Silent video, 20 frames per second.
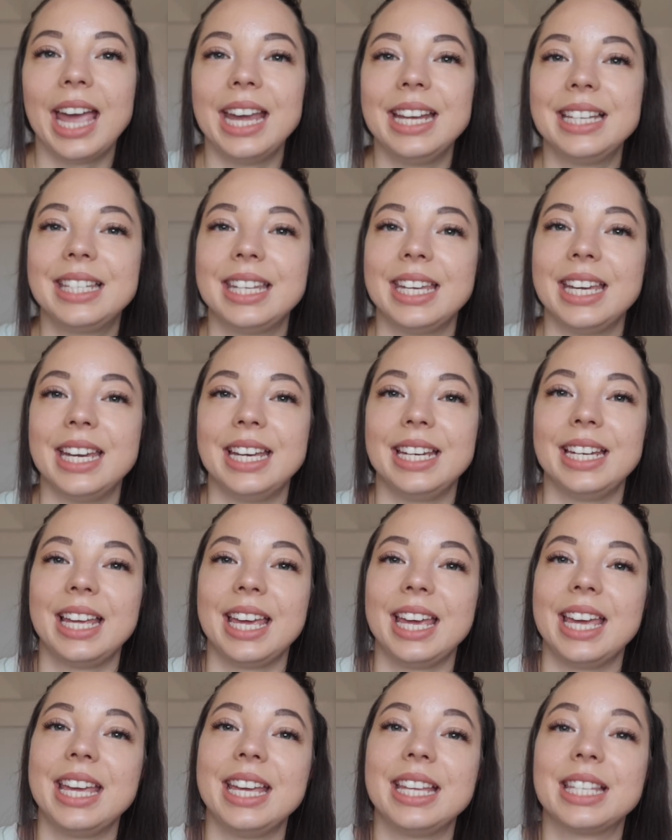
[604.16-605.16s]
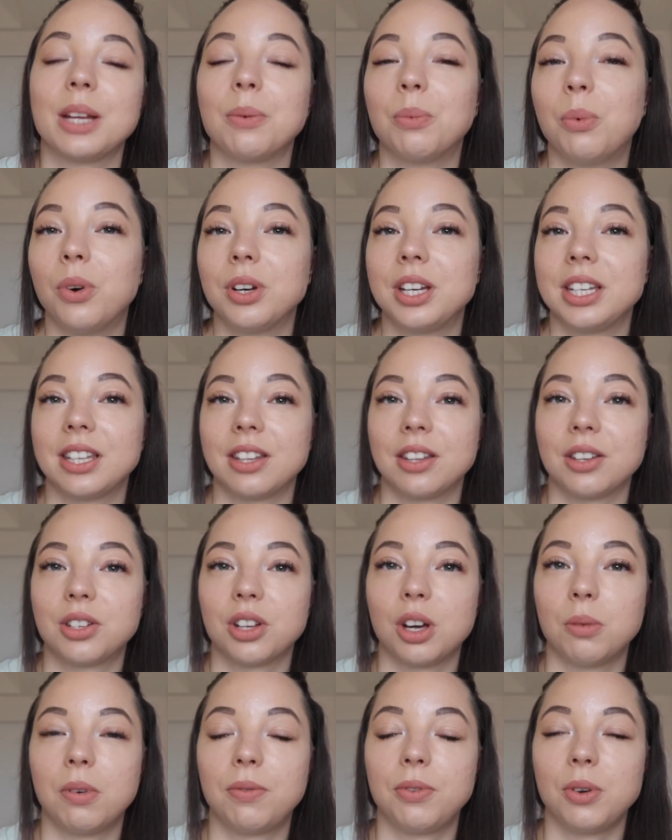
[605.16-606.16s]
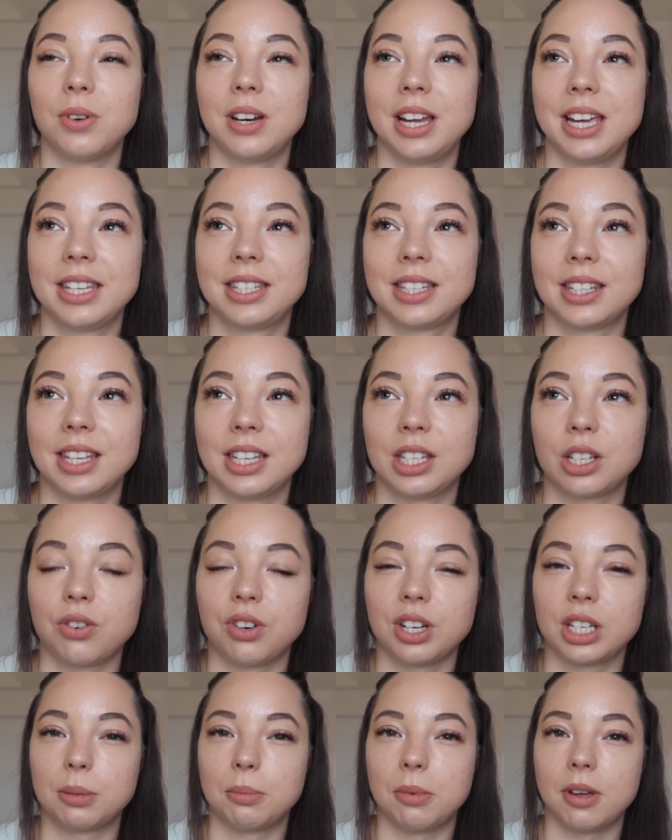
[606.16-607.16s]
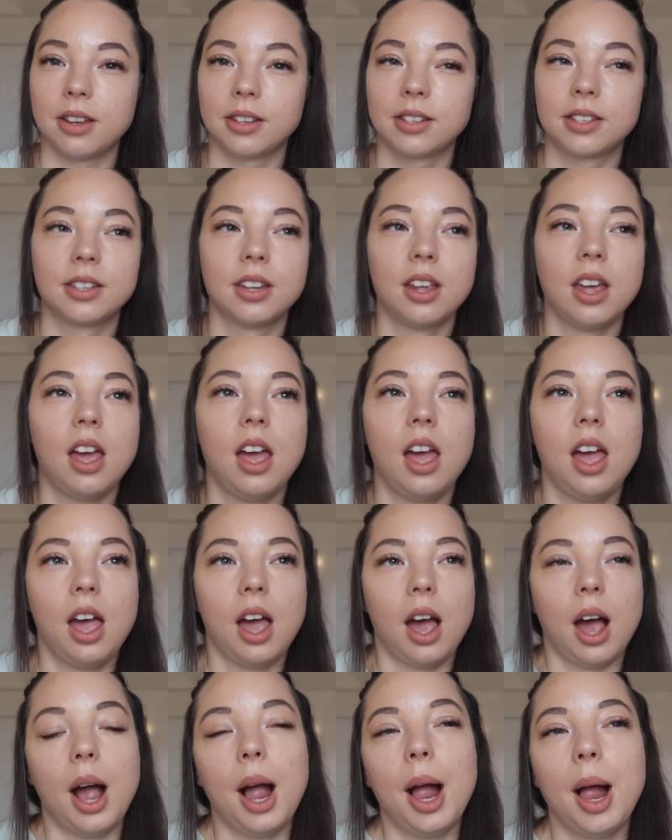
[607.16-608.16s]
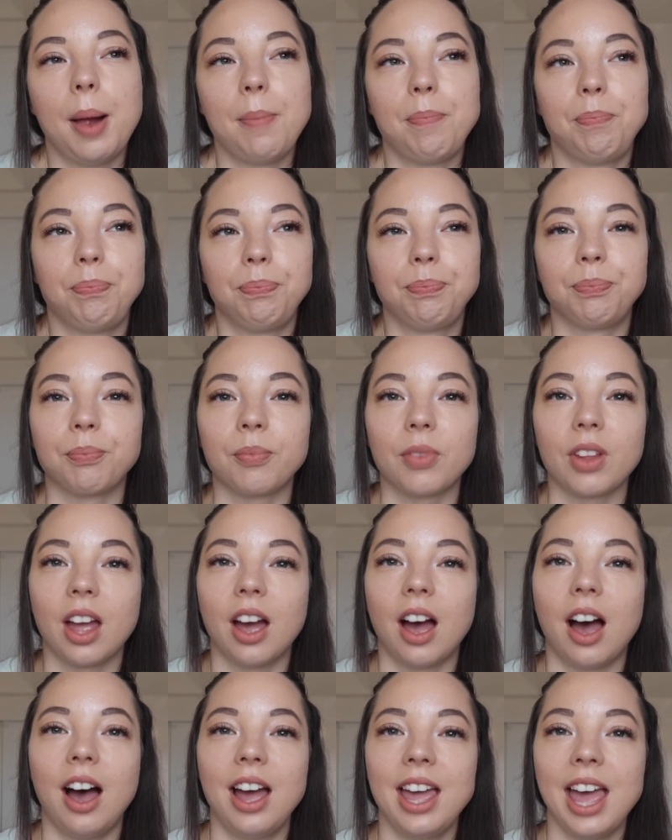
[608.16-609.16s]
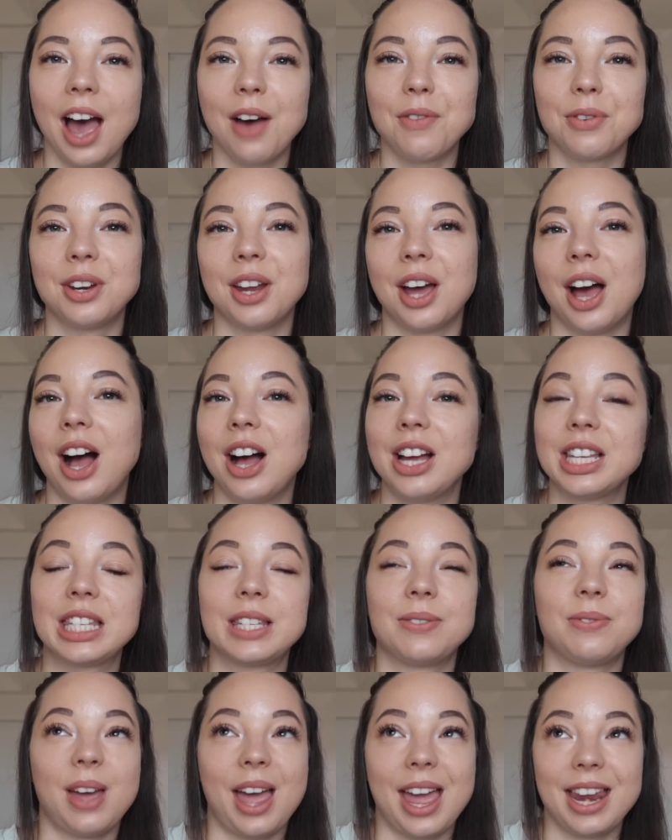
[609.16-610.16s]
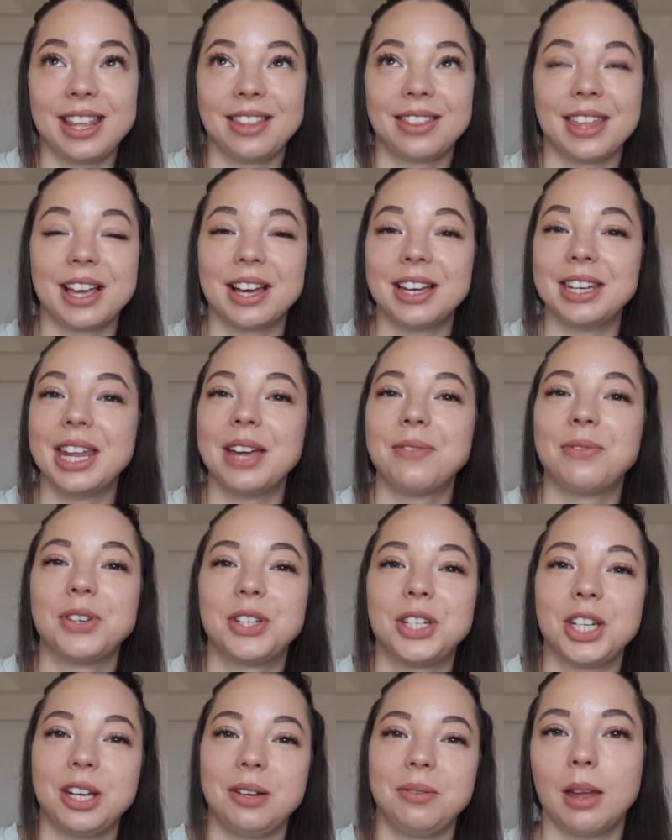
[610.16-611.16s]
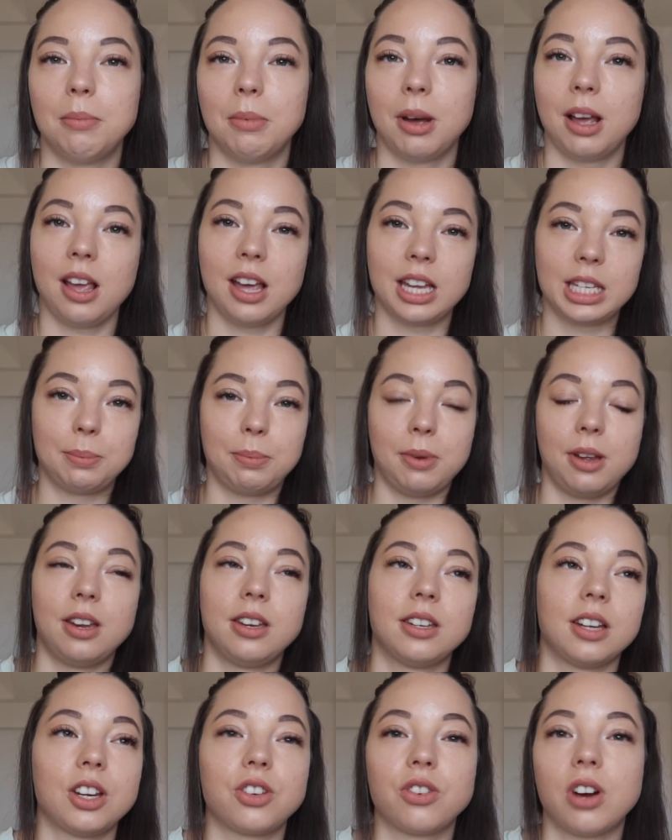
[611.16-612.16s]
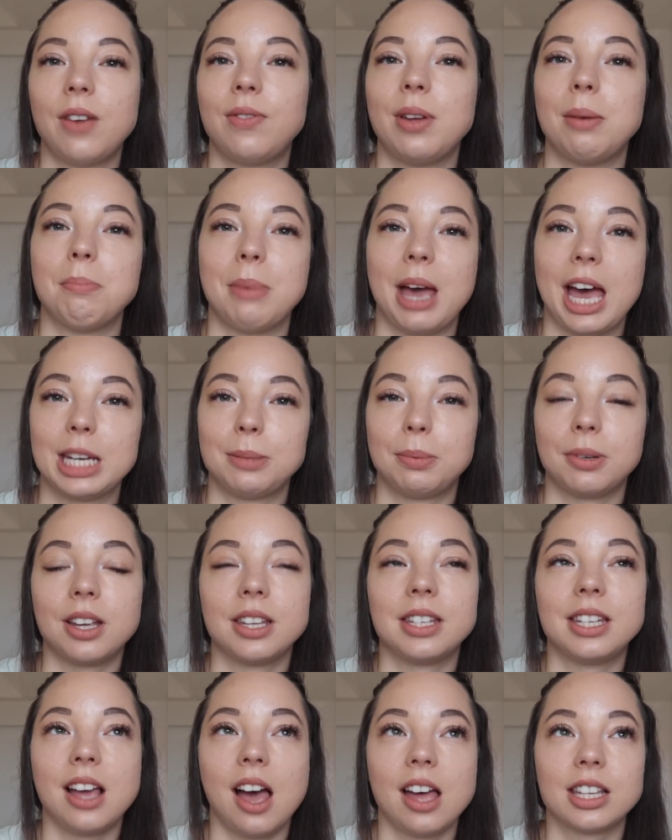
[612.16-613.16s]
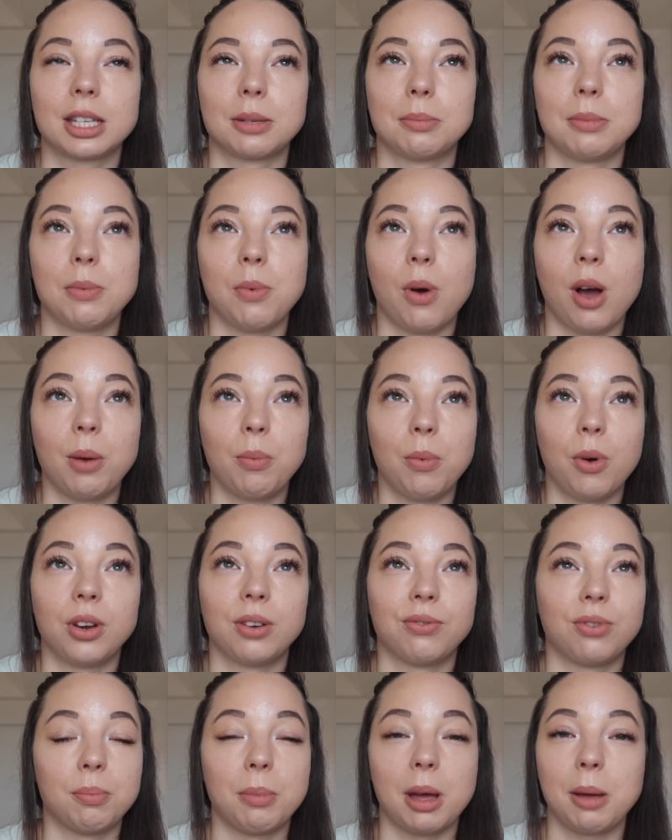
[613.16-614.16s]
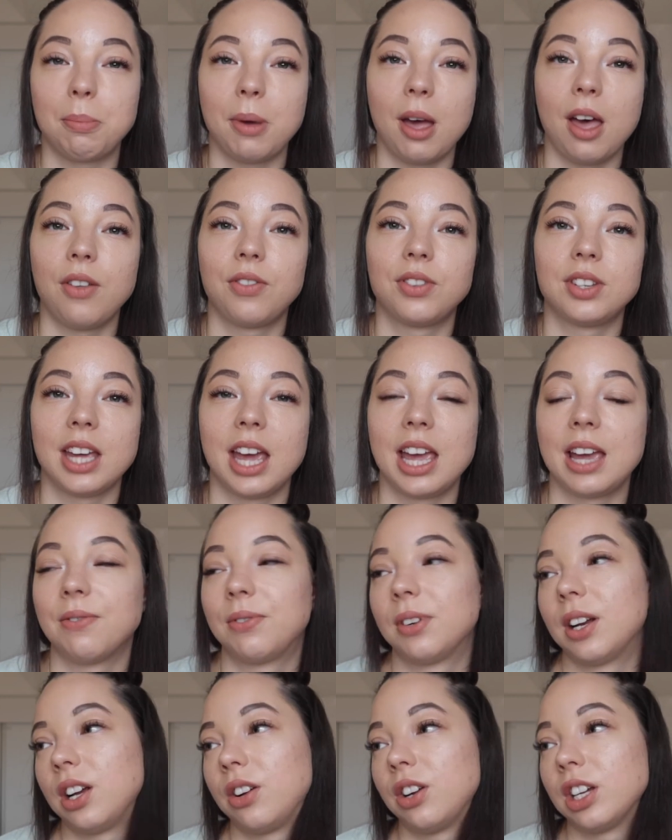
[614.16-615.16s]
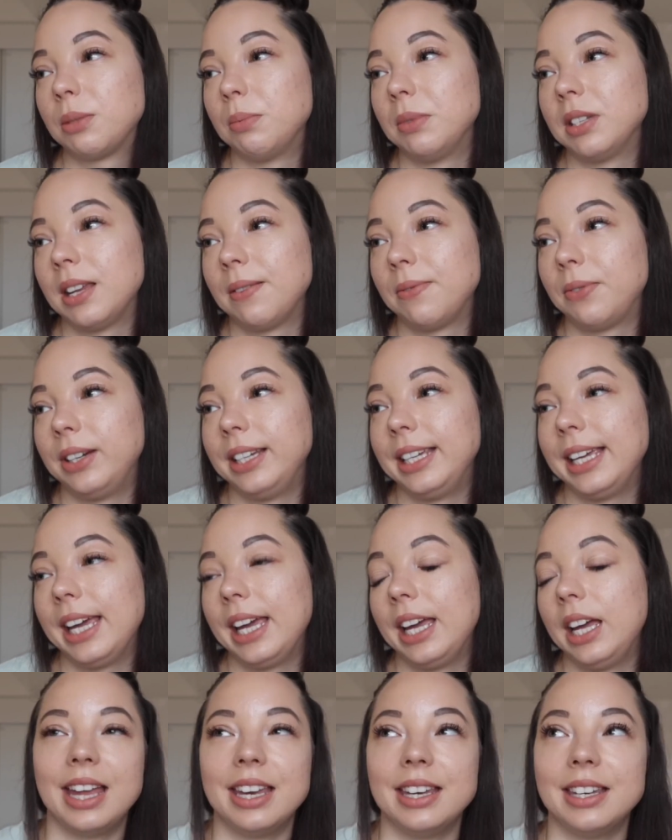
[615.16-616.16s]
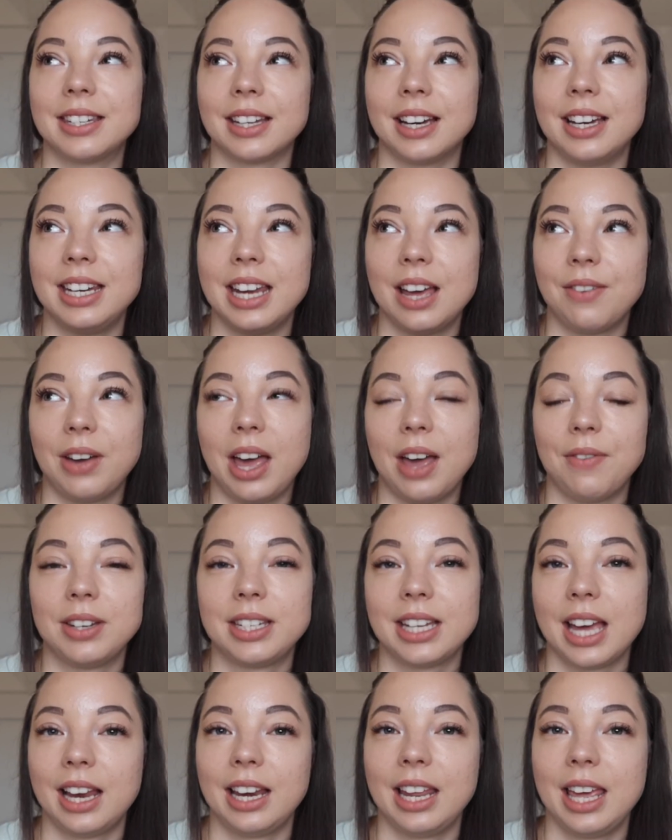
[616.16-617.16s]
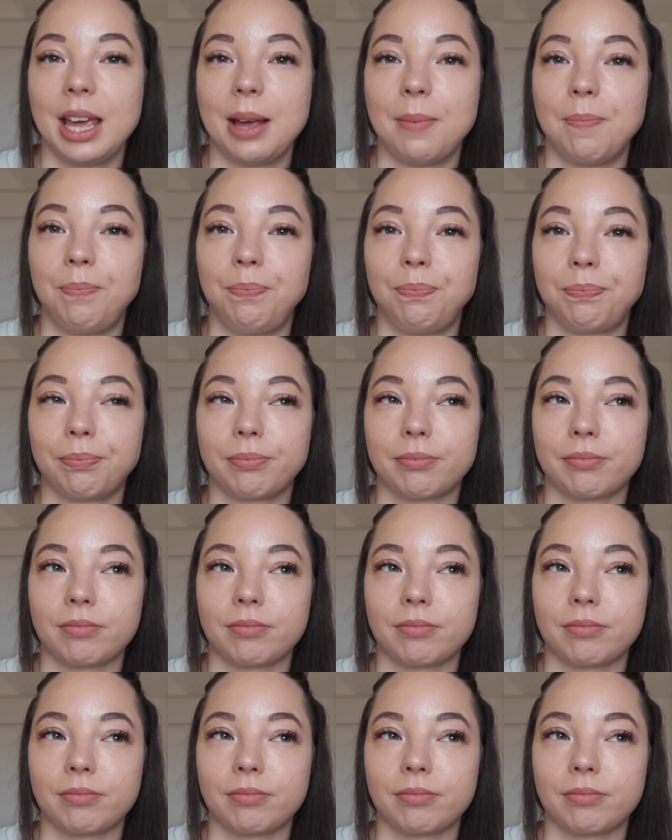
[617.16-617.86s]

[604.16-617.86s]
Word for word: 18 is what is at the top of your list this Christmas. Um, I haven't asked for anything, I never do. My husband, I drive him mad because he asks me what I want for my birthday and for like Christmas every year, and I never ever tell him